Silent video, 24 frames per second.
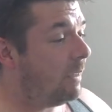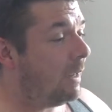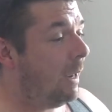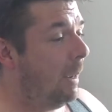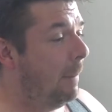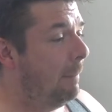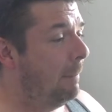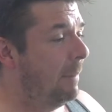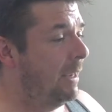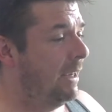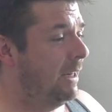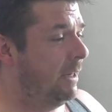
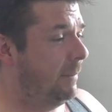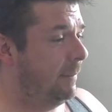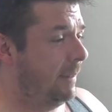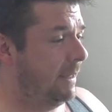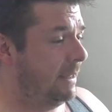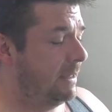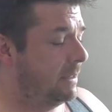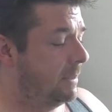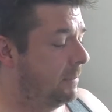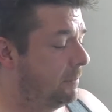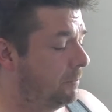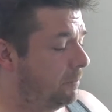but
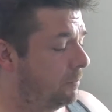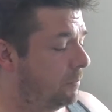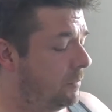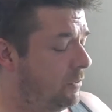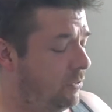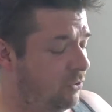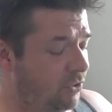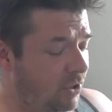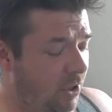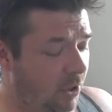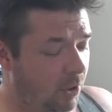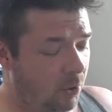anyways.
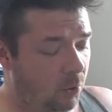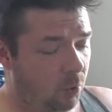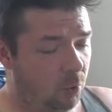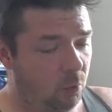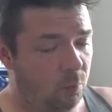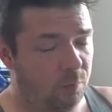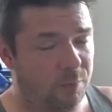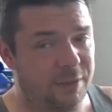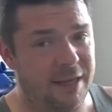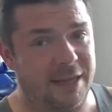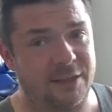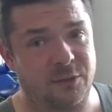So
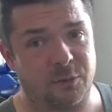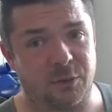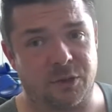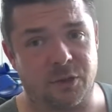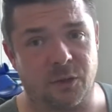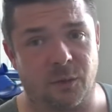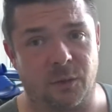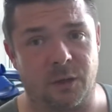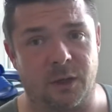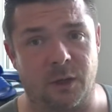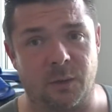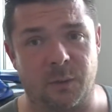that's what's
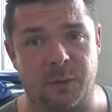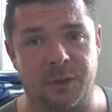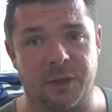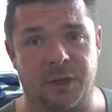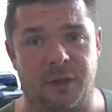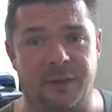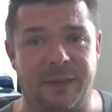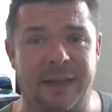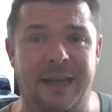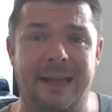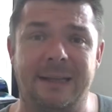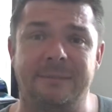going on with
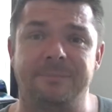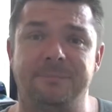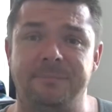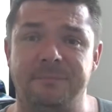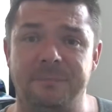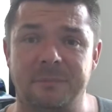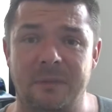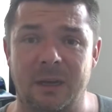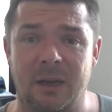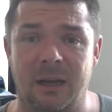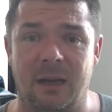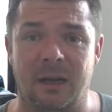all that.
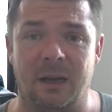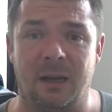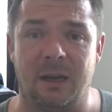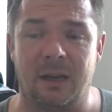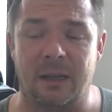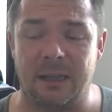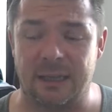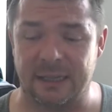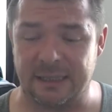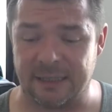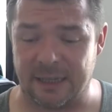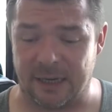Uh,
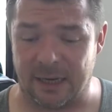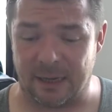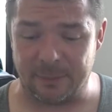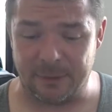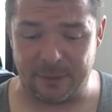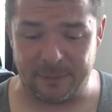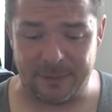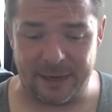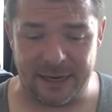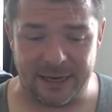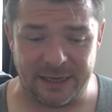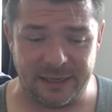like I said, I'm
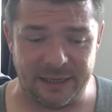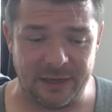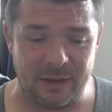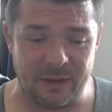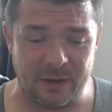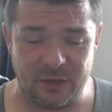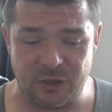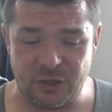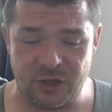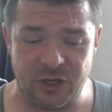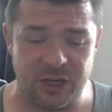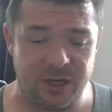going to be heading to the
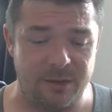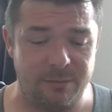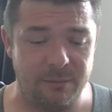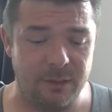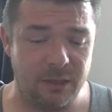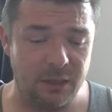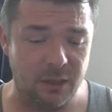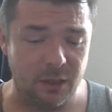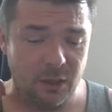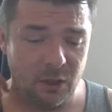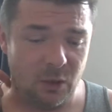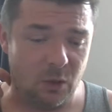gym,
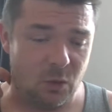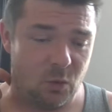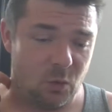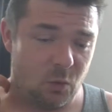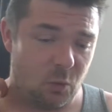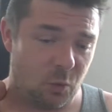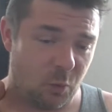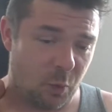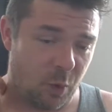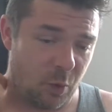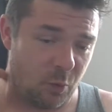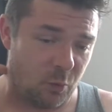
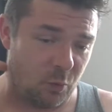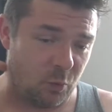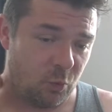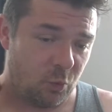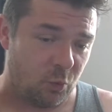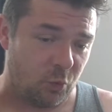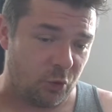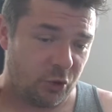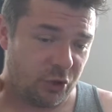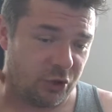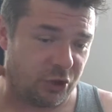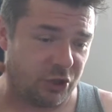and
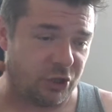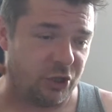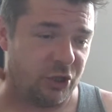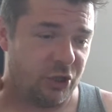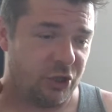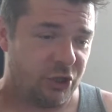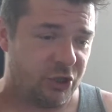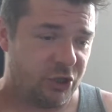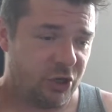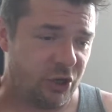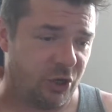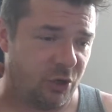we're just going to
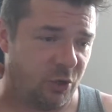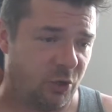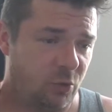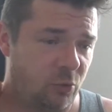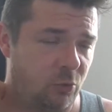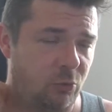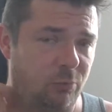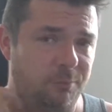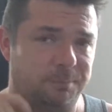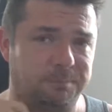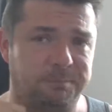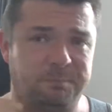
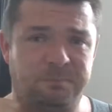show